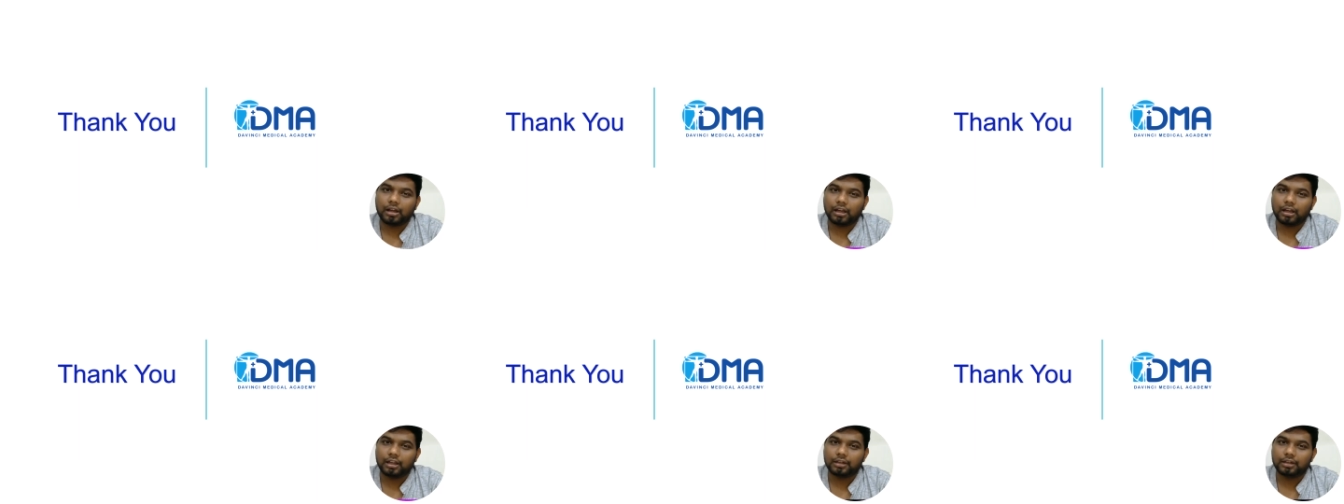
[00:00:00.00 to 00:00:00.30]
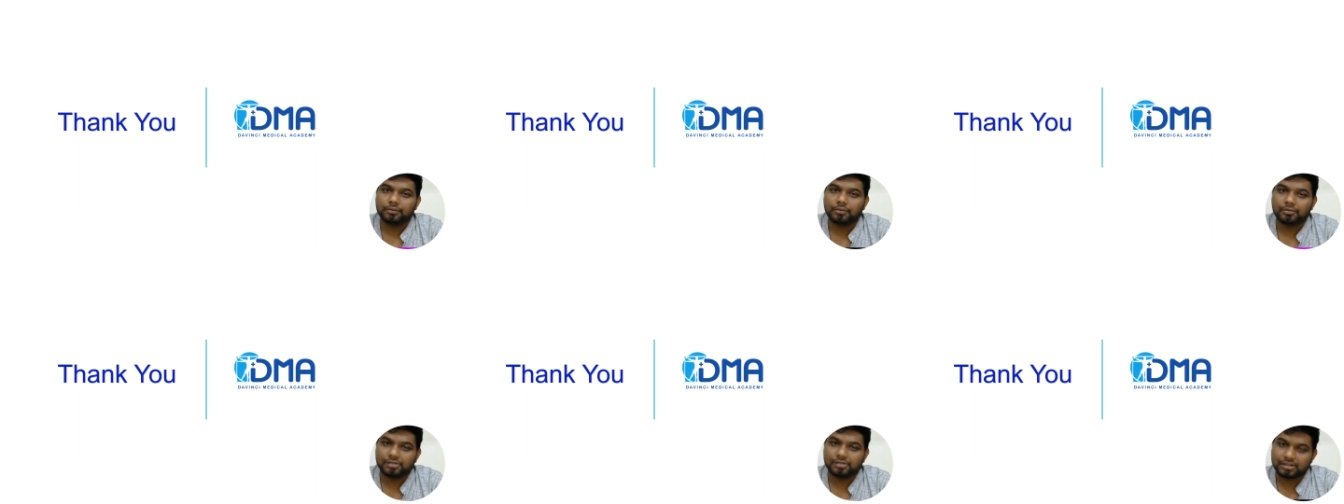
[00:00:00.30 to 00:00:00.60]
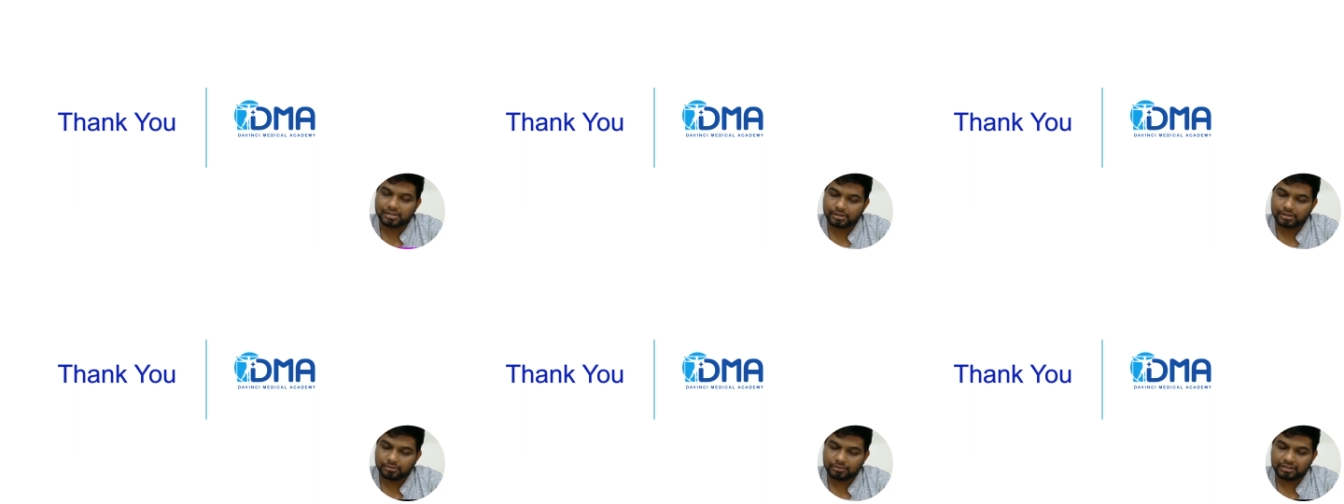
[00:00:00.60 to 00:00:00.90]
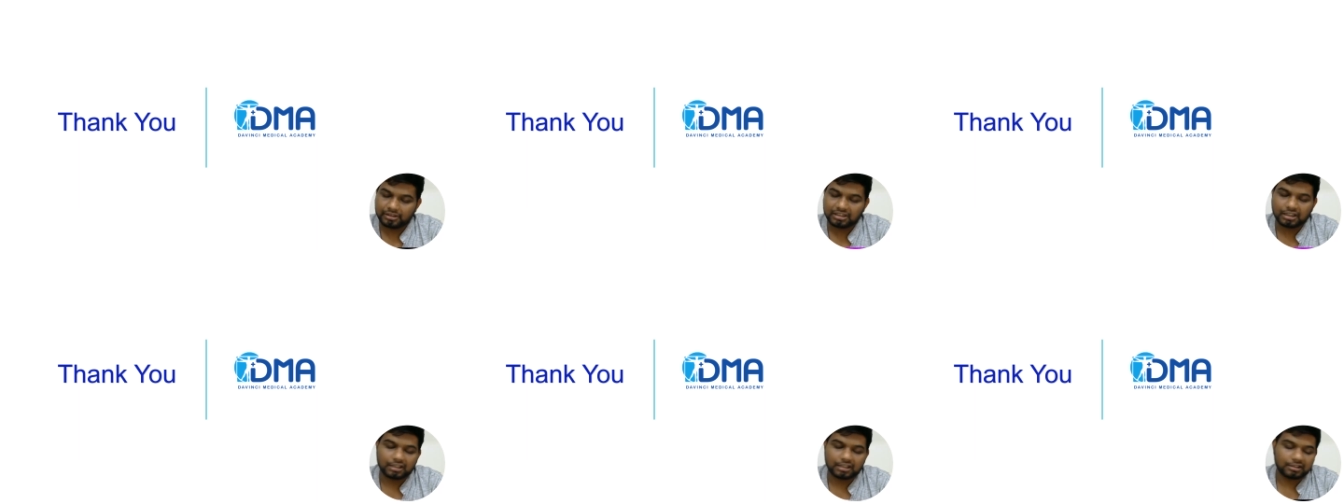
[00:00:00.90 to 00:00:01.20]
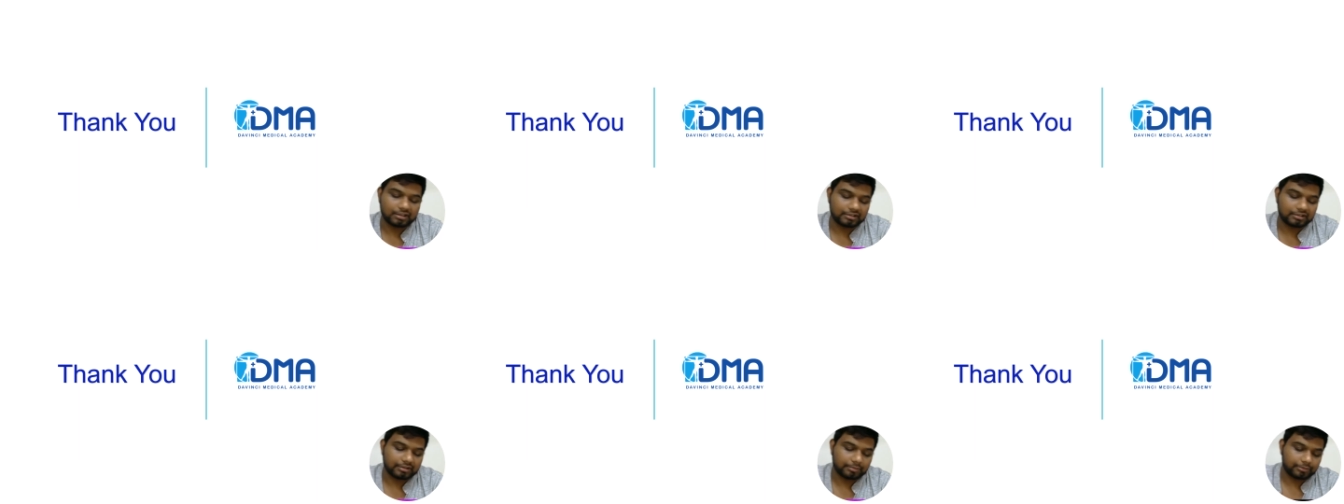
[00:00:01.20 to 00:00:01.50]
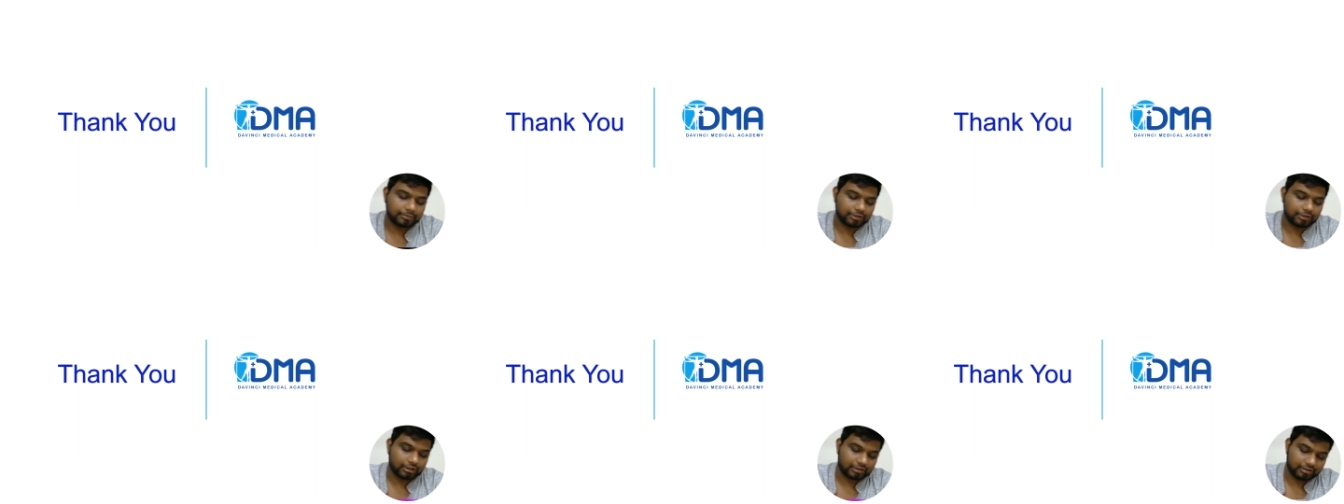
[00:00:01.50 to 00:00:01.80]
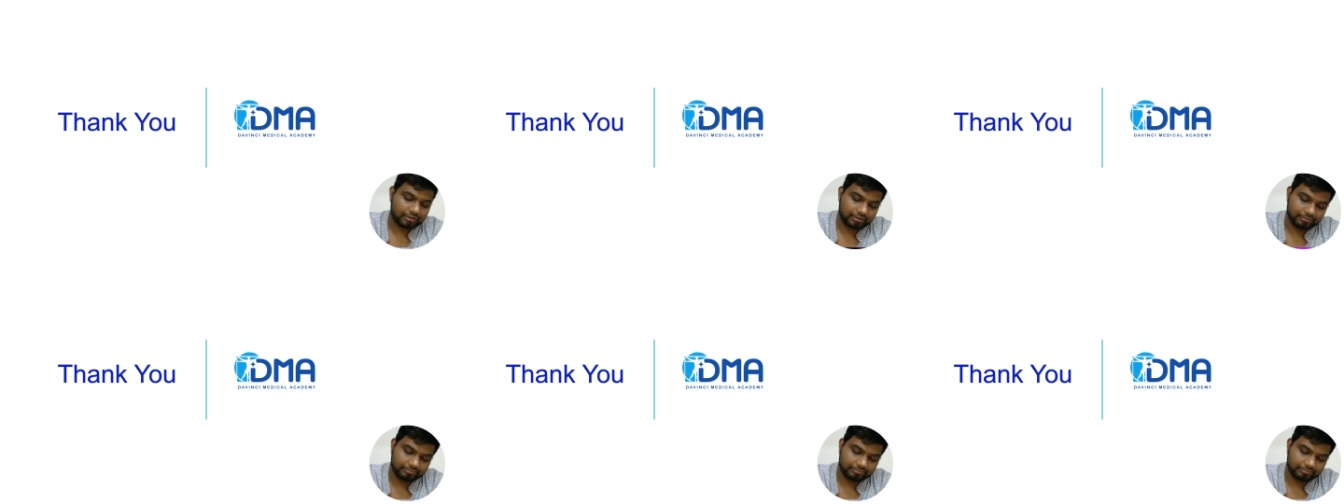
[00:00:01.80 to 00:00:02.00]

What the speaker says: and we will see you in another subject.